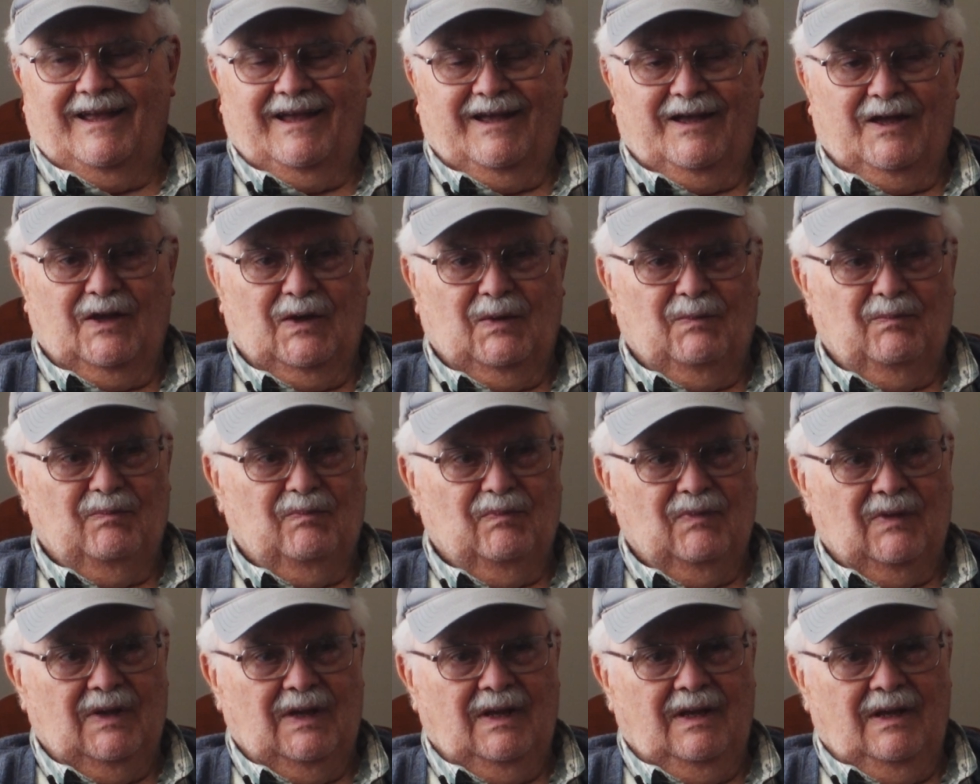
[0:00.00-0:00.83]

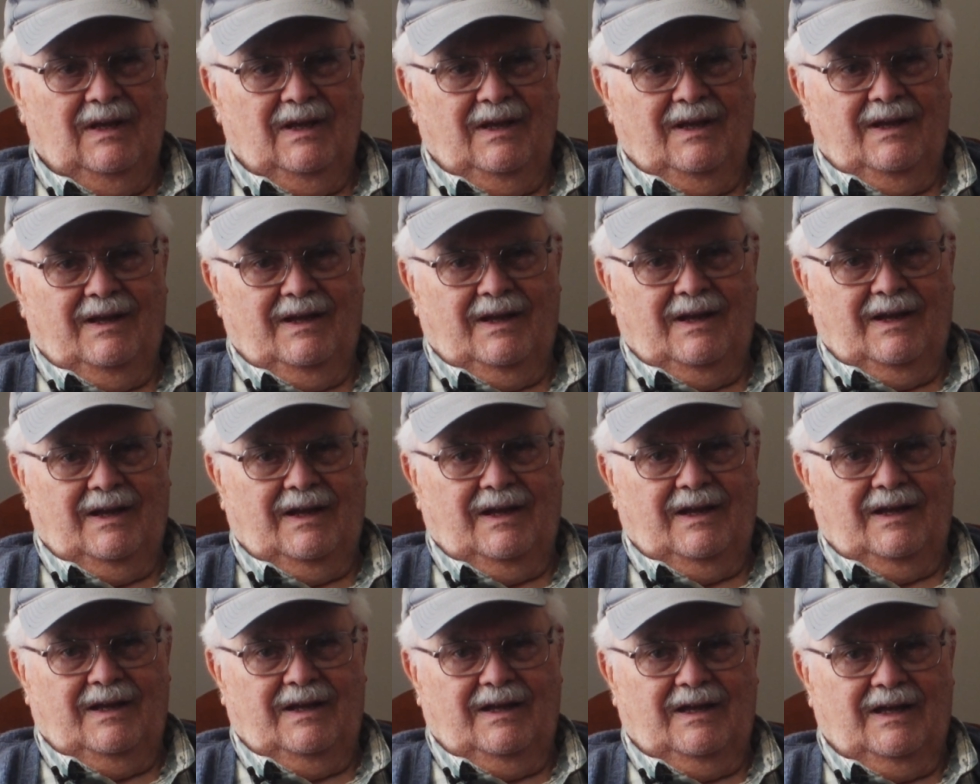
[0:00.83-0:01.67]

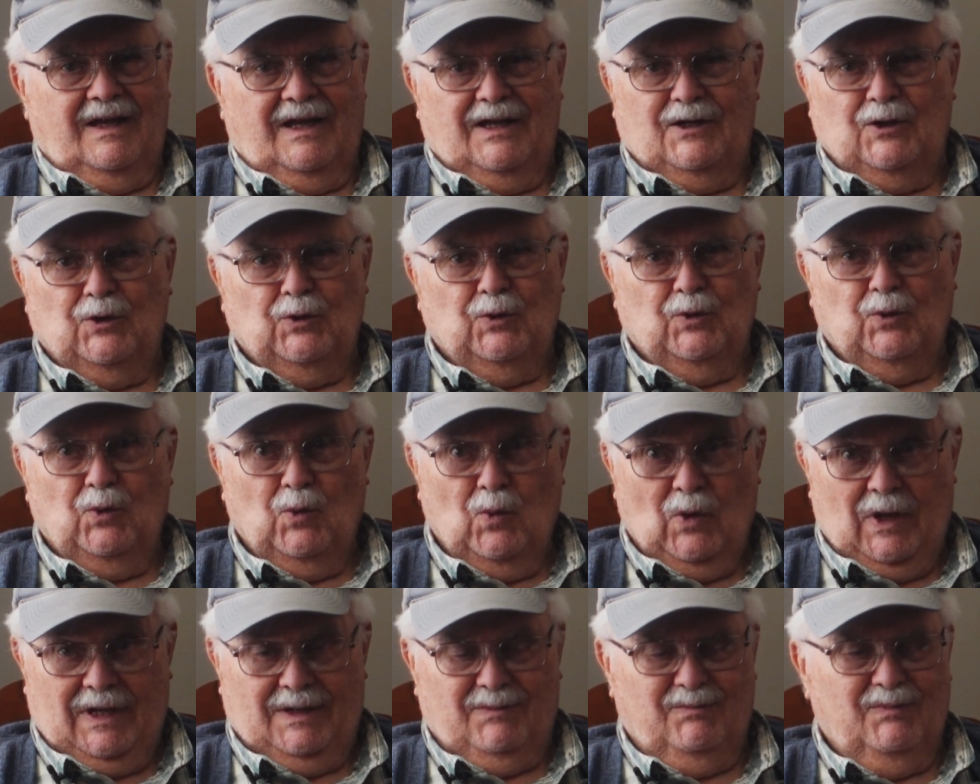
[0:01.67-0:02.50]
I don't
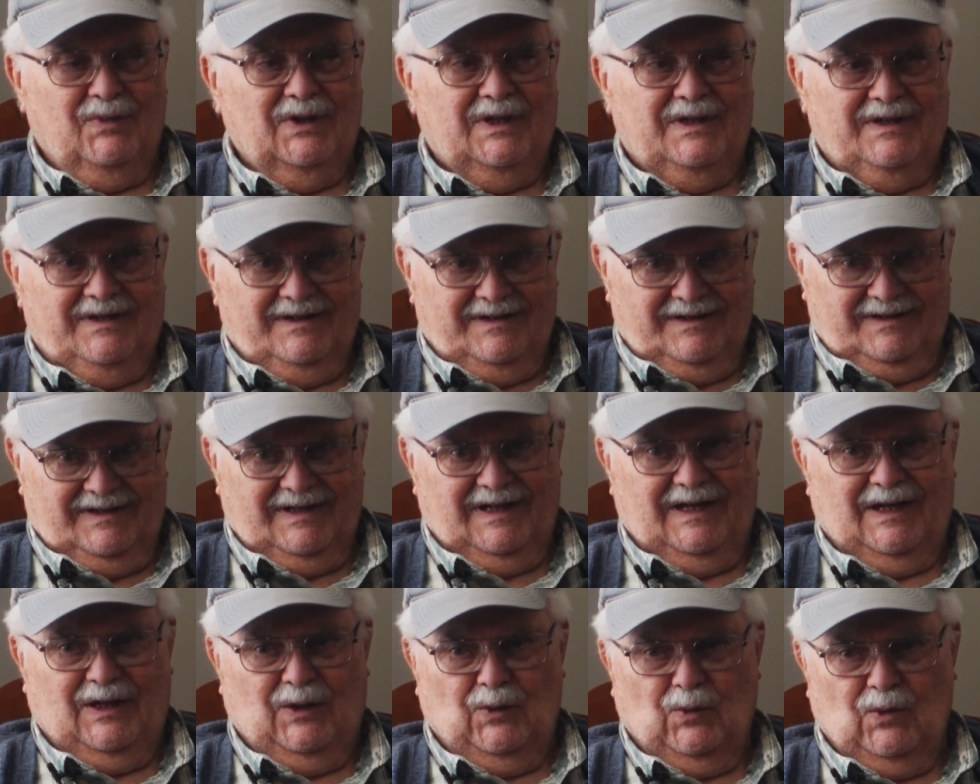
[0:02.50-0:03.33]
know when, but
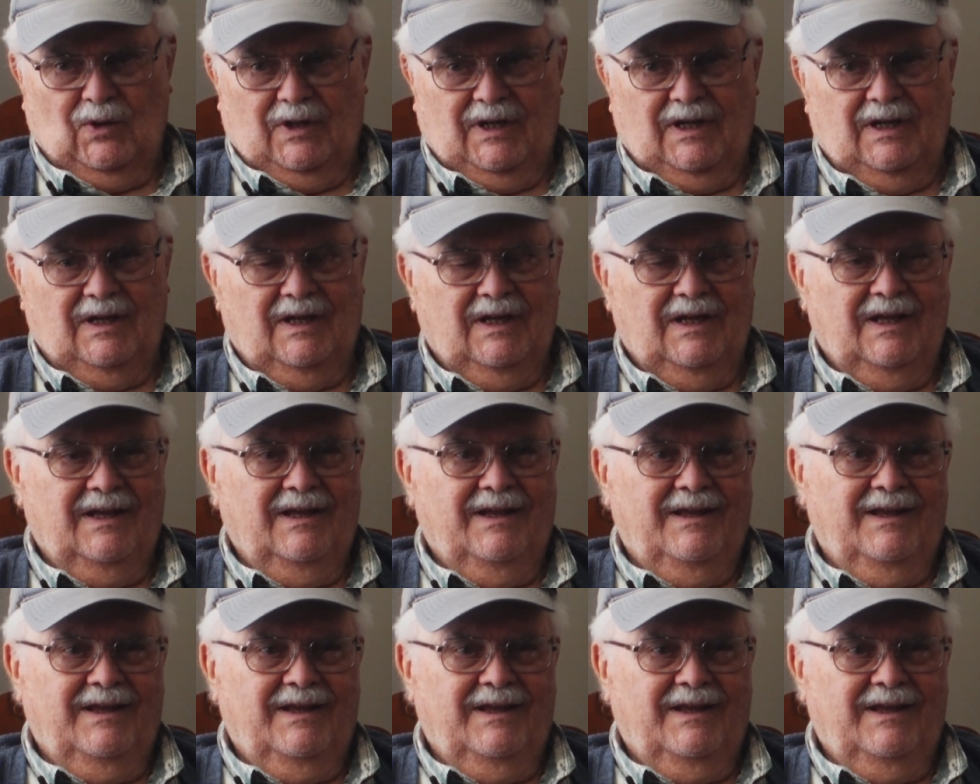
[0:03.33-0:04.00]
anyway.